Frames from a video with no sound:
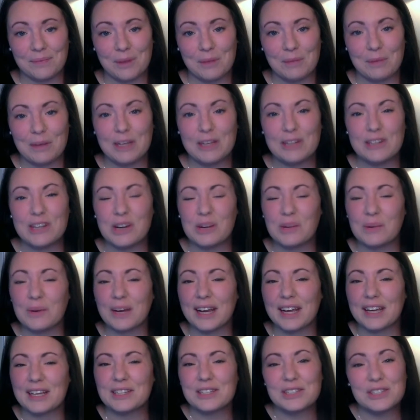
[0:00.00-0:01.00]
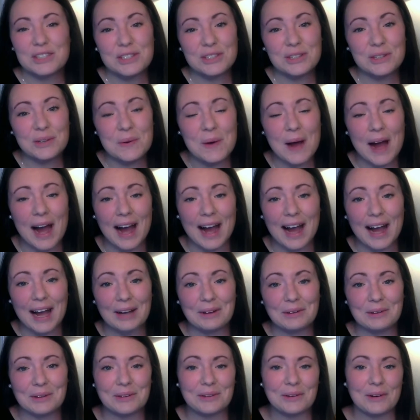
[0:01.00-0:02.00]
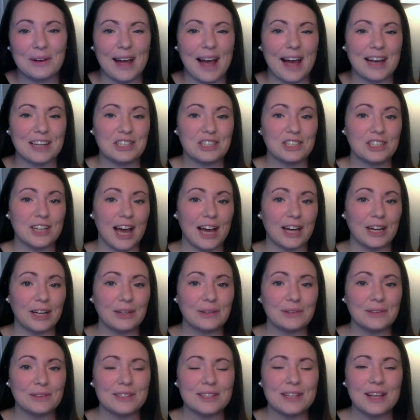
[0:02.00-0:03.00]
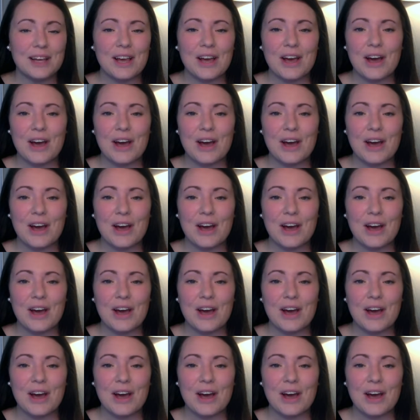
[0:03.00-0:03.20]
but you don't want it too high or it'll cast shadows